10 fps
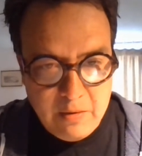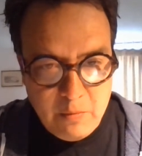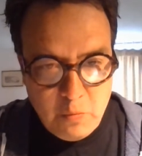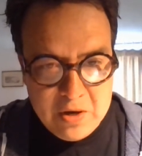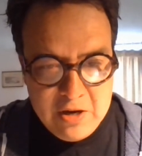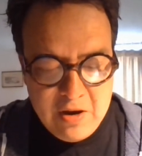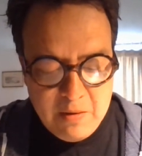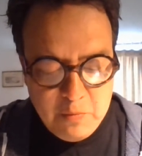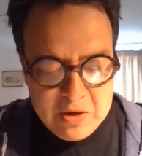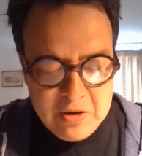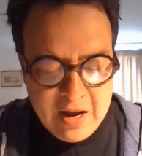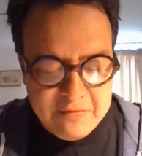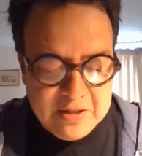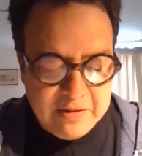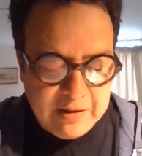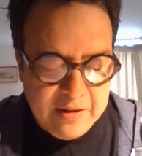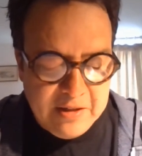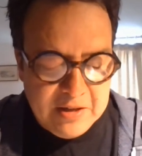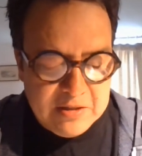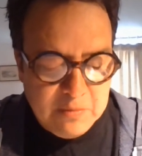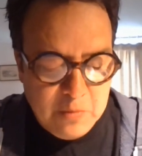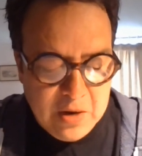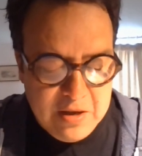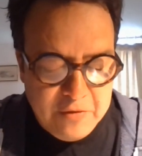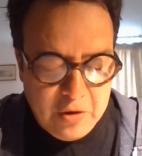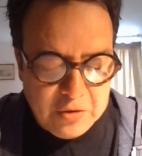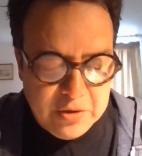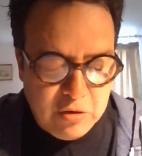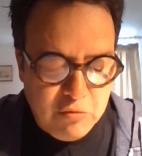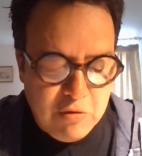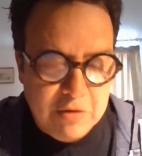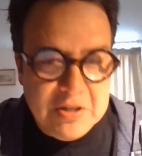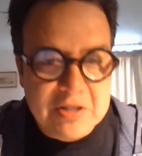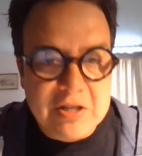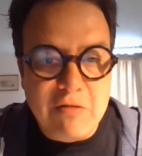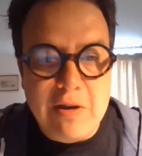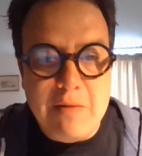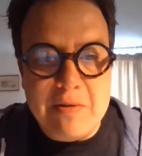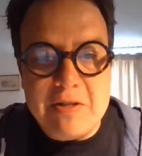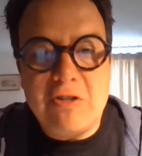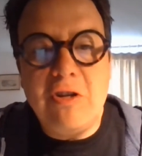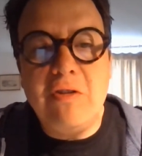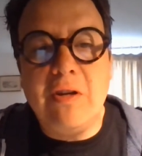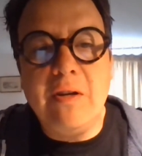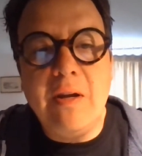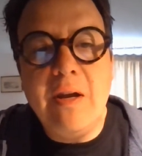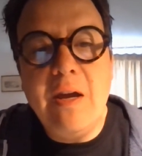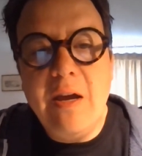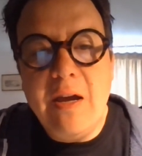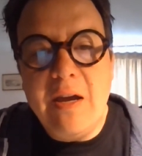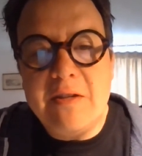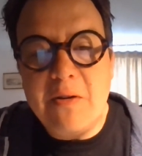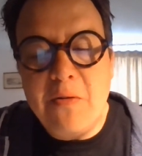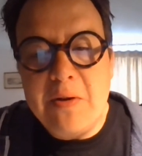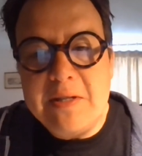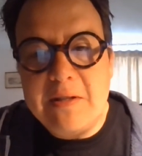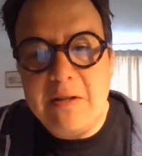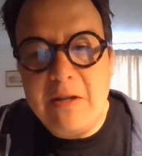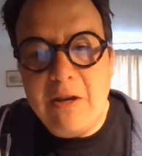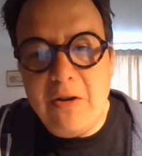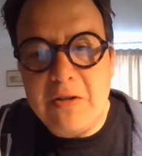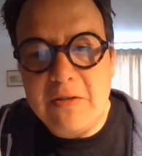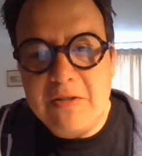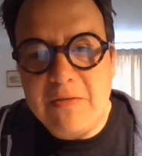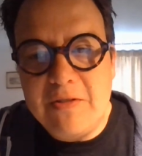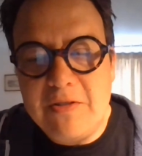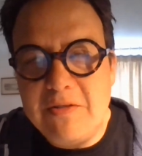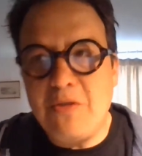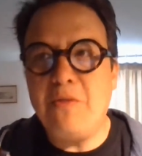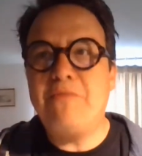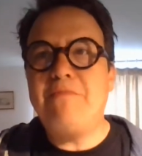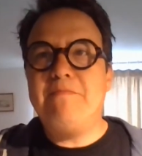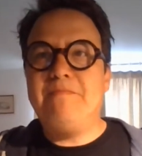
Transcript: when you have something like this where you've got to agree or disagree with a student, it's always good to sort of